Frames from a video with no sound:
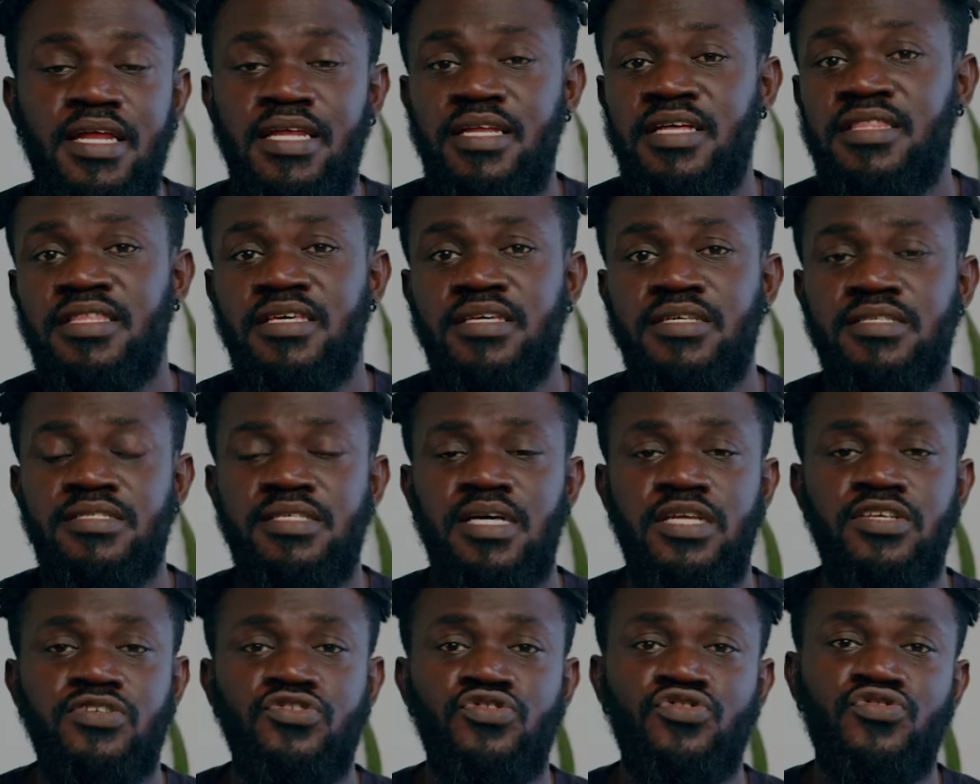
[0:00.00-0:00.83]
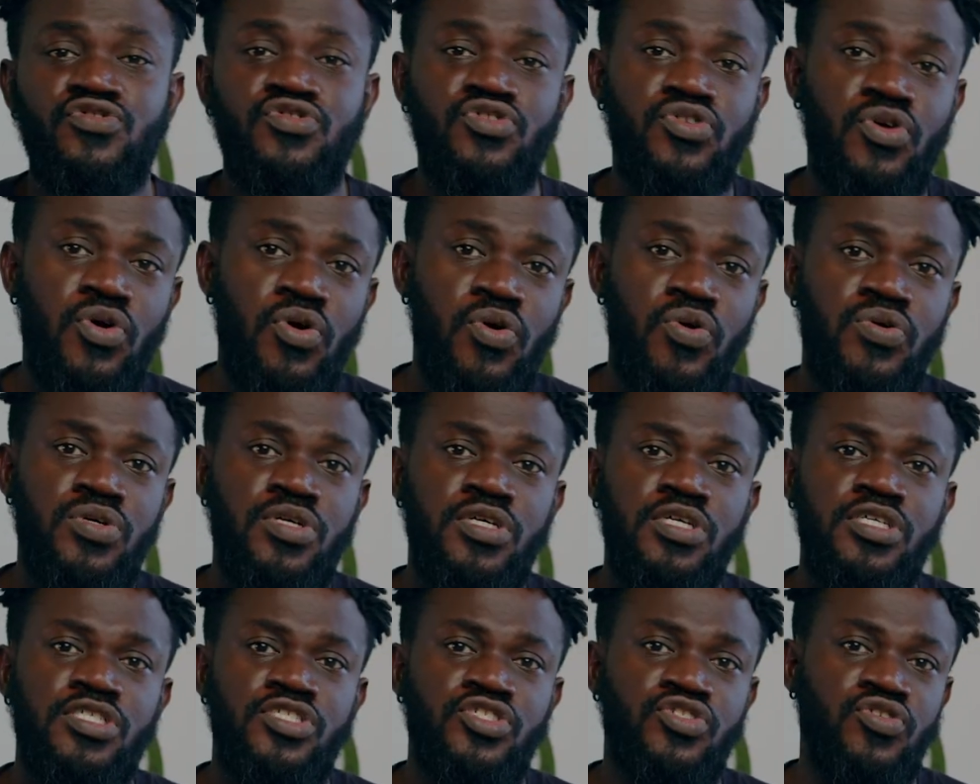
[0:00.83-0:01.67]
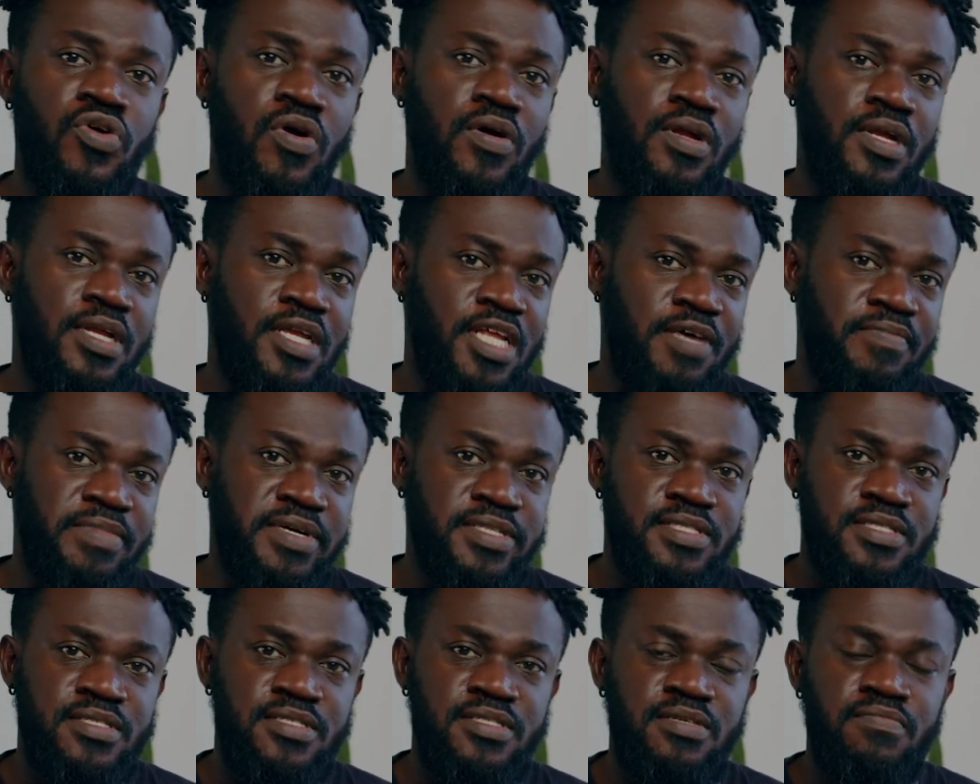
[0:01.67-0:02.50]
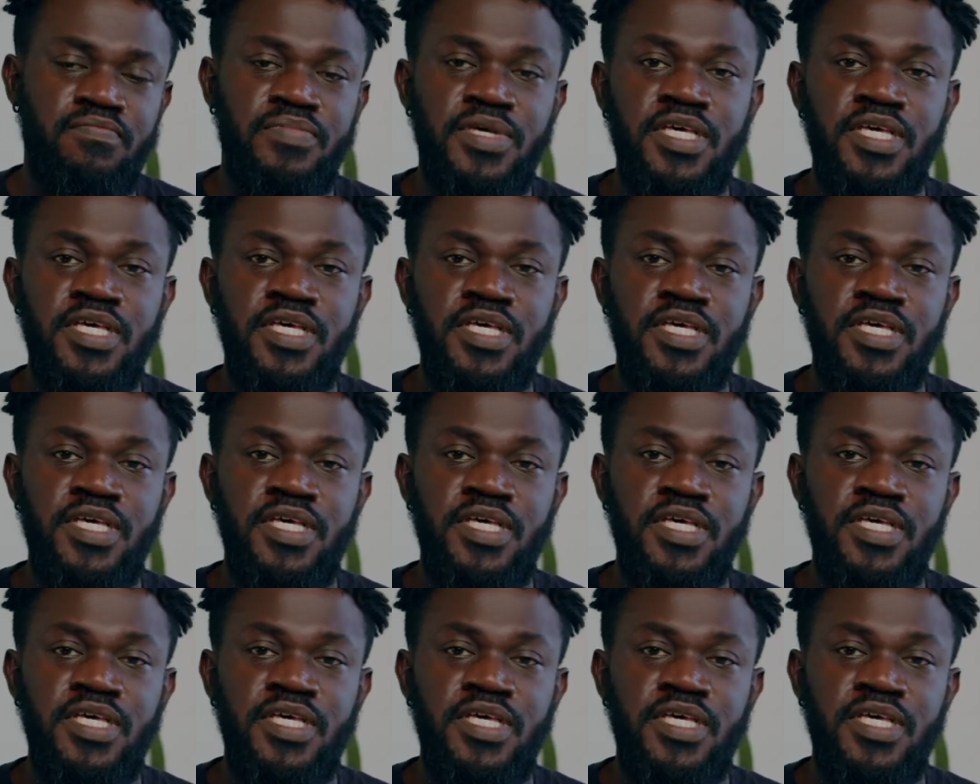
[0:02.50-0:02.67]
Another thing is that you should know your limits.